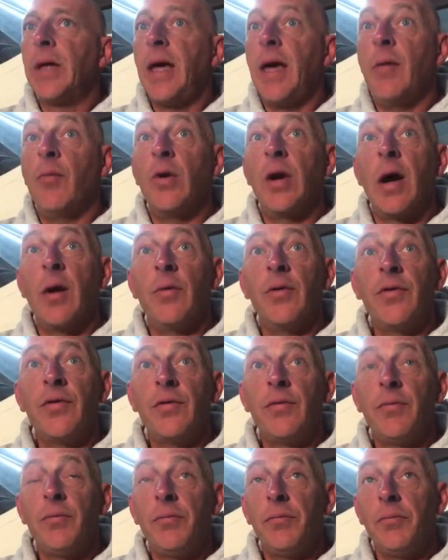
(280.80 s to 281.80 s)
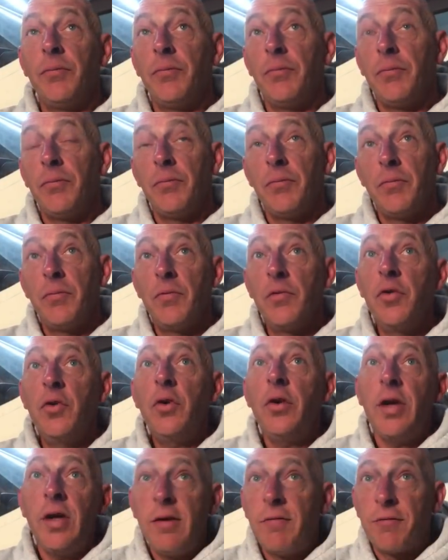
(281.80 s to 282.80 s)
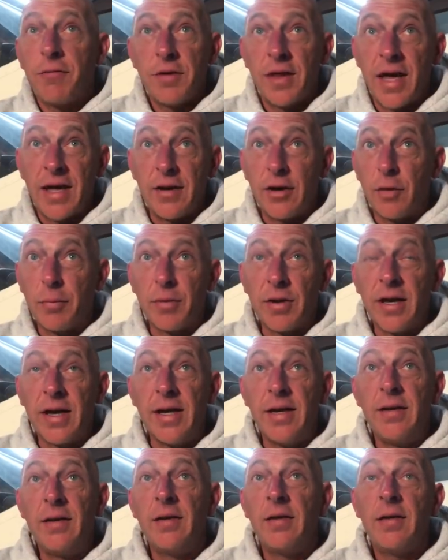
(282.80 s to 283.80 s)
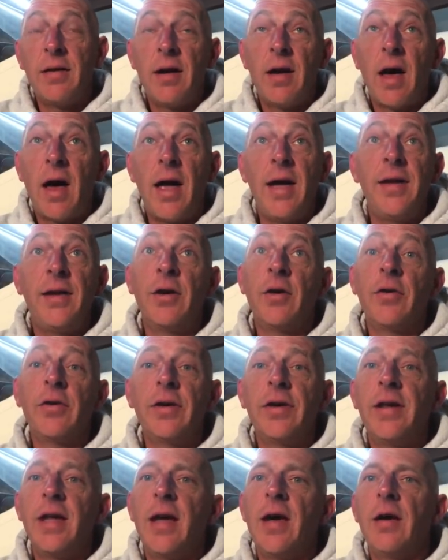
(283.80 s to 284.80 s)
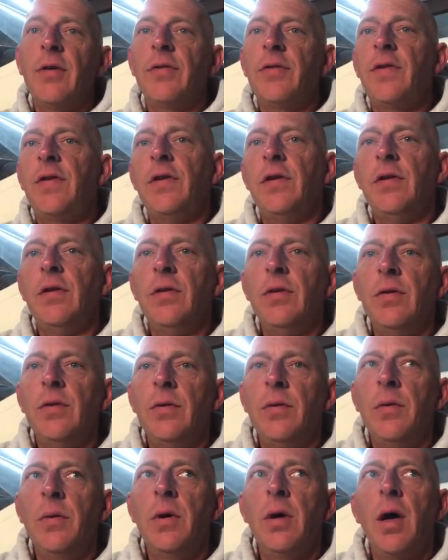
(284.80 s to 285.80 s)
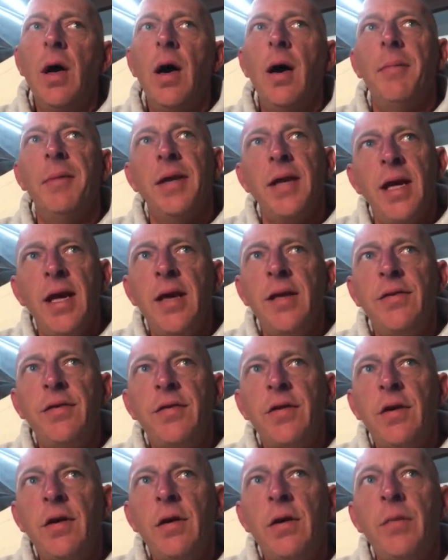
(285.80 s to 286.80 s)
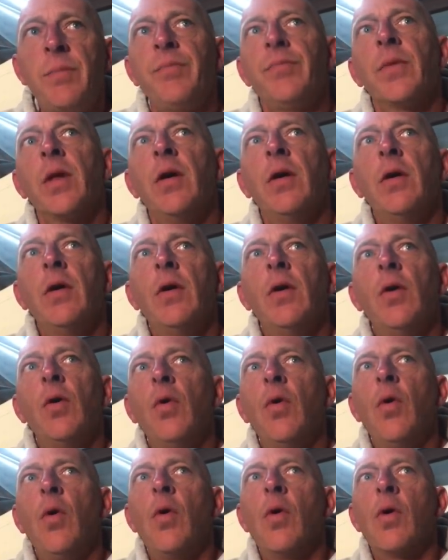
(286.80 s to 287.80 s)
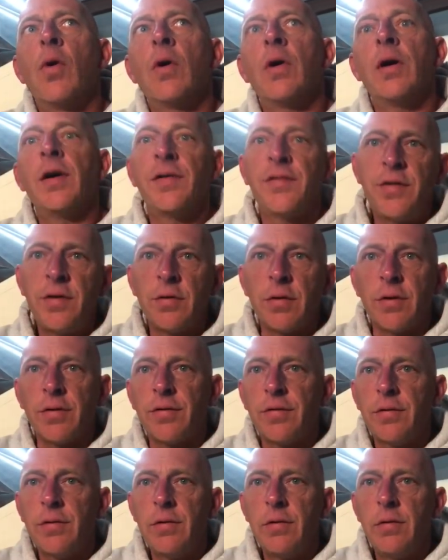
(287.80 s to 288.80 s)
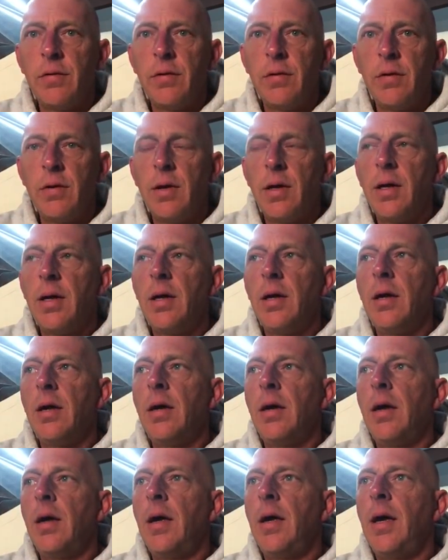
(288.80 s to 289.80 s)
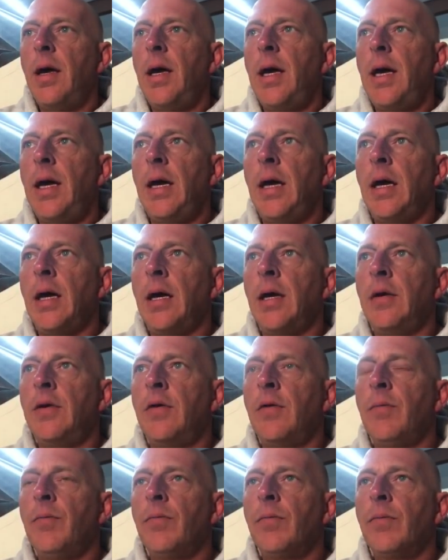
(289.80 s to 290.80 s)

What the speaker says: And when I was looking for that airplane, I narrowed it down to a Bonanza or a Cirrus. And